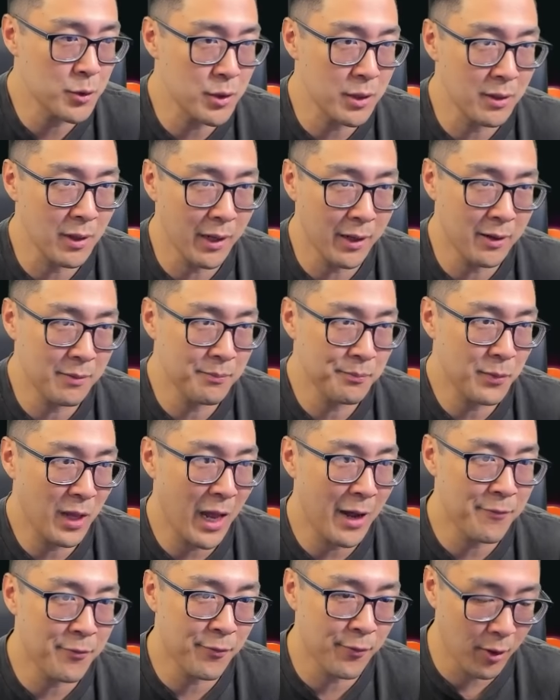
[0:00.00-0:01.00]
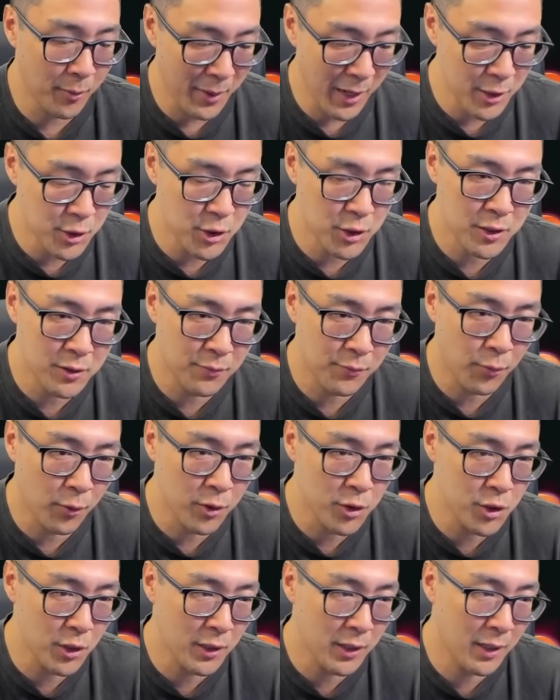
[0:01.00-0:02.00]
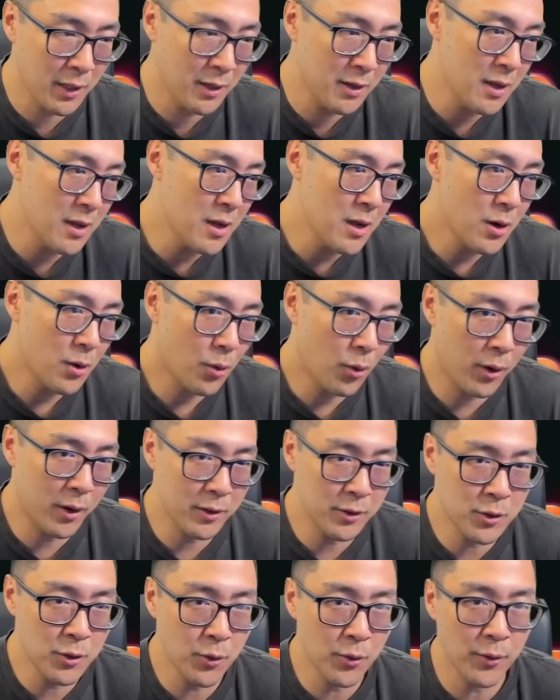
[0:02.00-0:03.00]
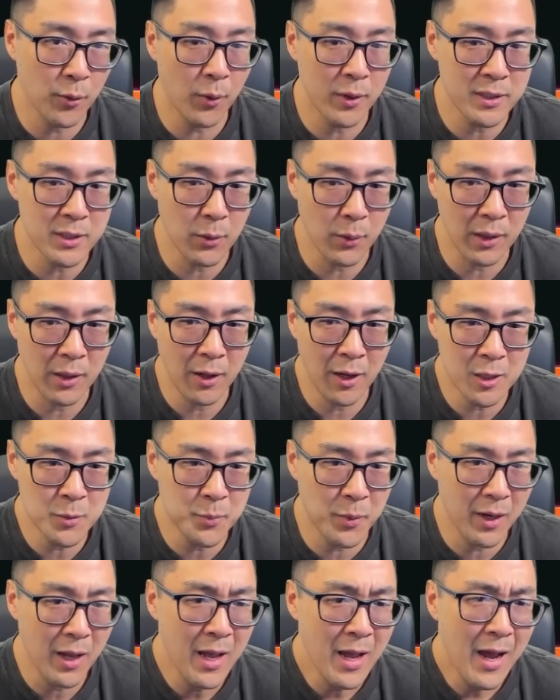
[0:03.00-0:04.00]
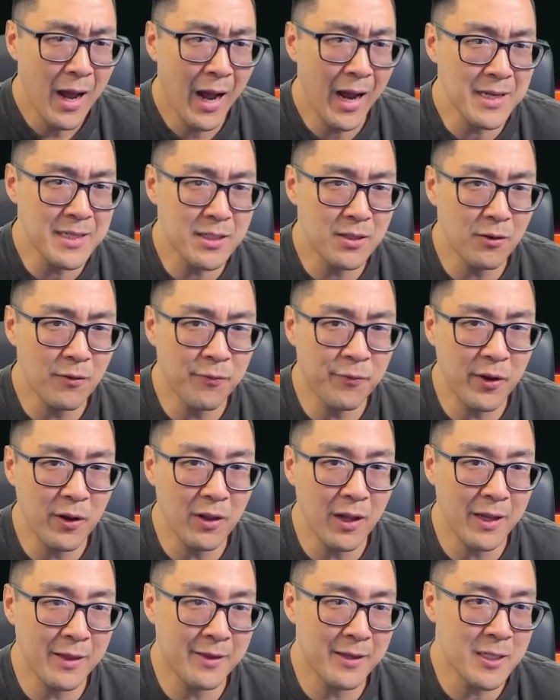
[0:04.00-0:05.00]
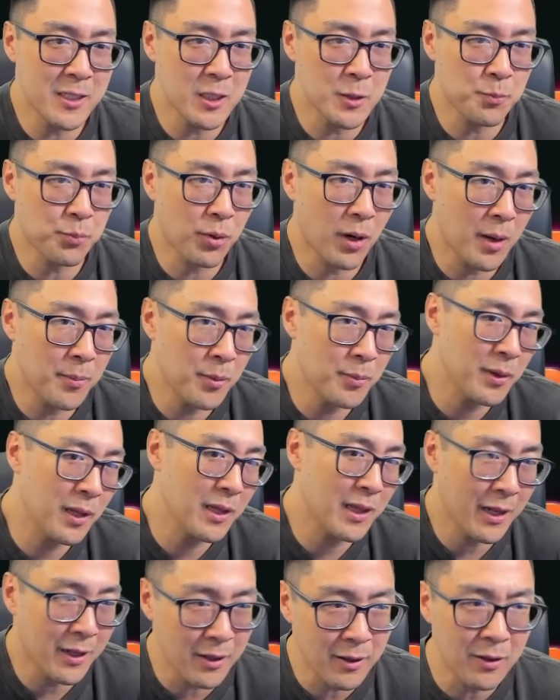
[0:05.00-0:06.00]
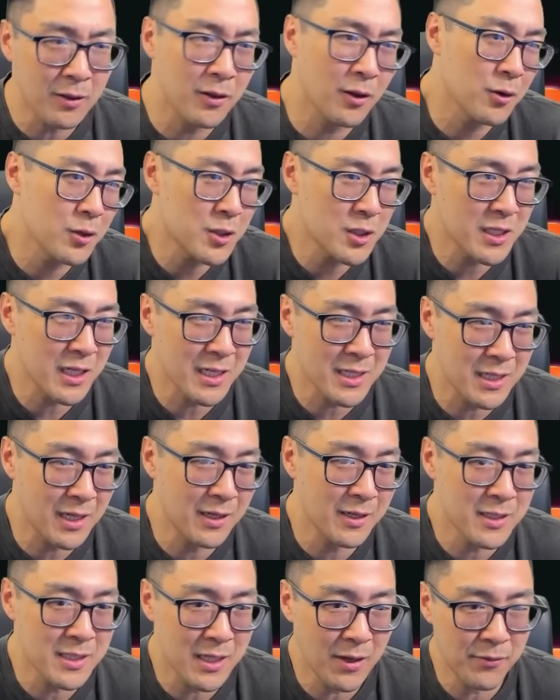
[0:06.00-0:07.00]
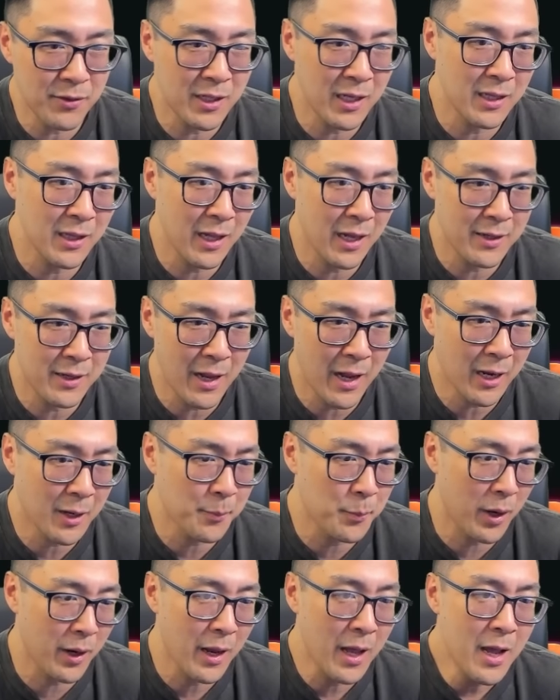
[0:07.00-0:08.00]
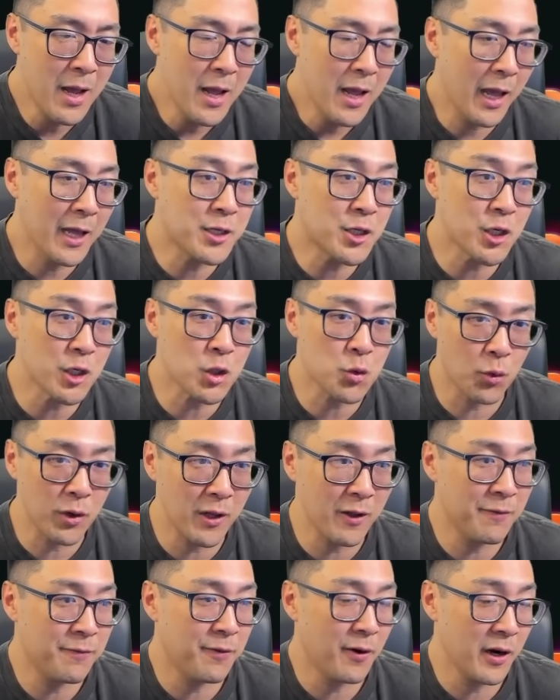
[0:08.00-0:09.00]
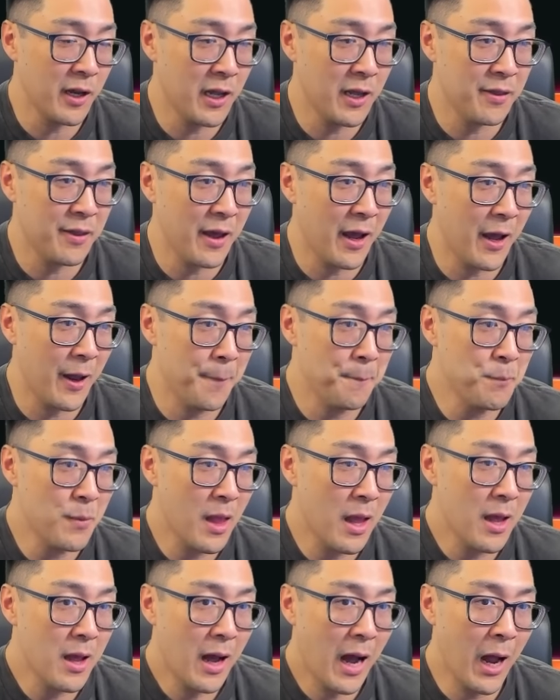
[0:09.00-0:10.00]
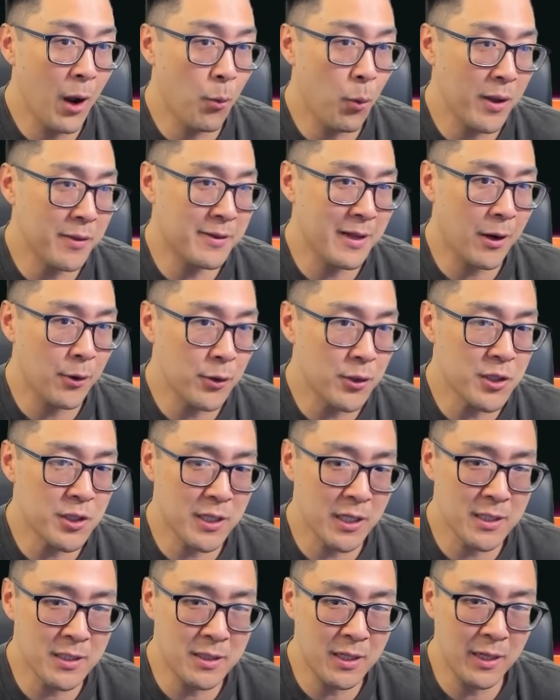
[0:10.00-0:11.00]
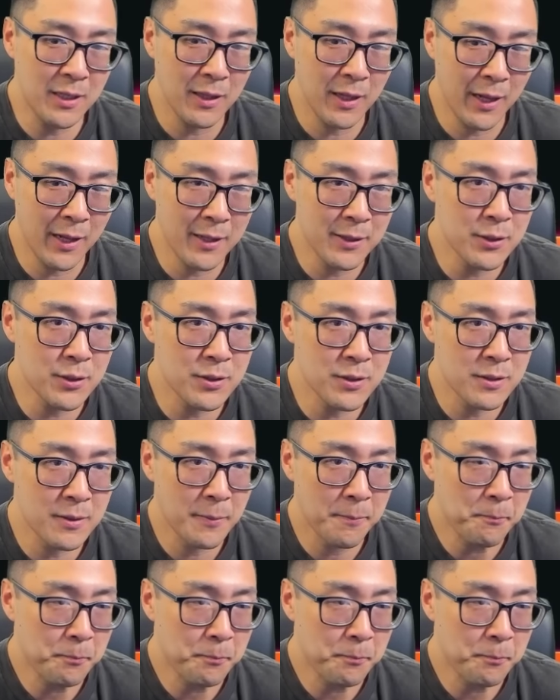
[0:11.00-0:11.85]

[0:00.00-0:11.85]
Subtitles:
in like half of our matches, unfortunately. Or 2 of the ones that we lost. But I still feel like this is probably like a close 16 to 17 land deck. But it's just really funny that I went down to 16 lands.